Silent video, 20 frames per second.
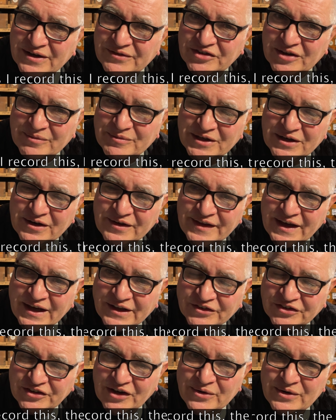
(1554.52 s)
something like that.
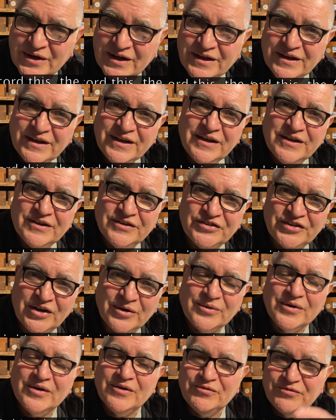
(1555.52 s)

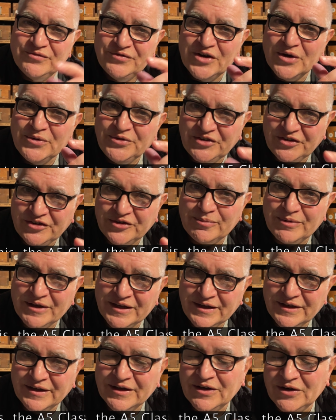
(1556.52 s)
So
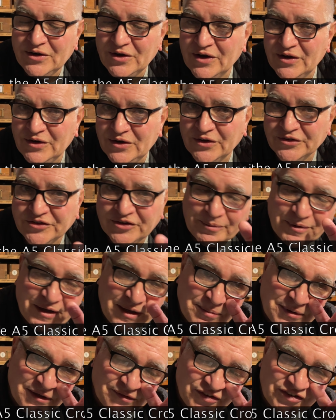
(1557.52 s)
noticeably, lots of
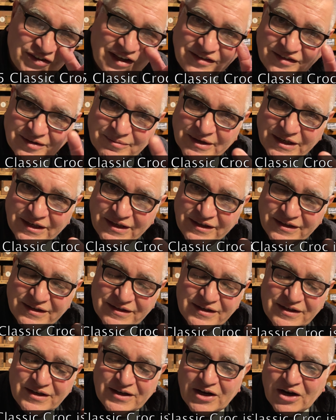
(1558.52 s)
people have said to me
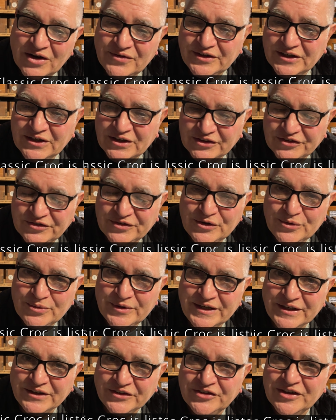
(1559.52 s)
over the last few
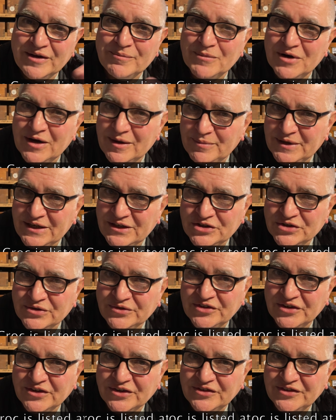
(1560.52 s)
weeks, it might be due
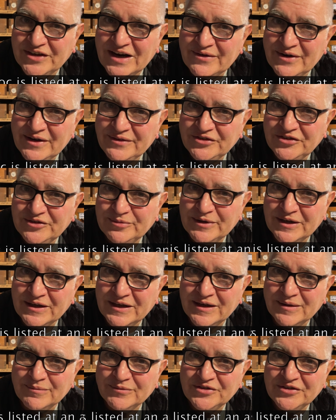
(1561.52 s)
to tariffs,
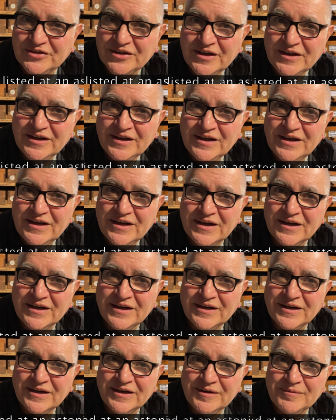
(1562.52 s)
perhaps,
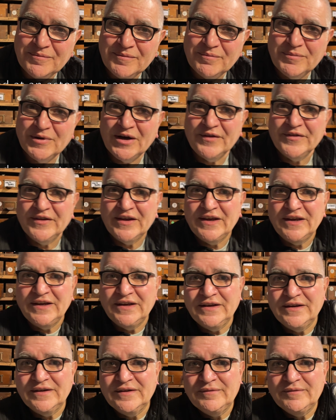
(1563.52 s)
but they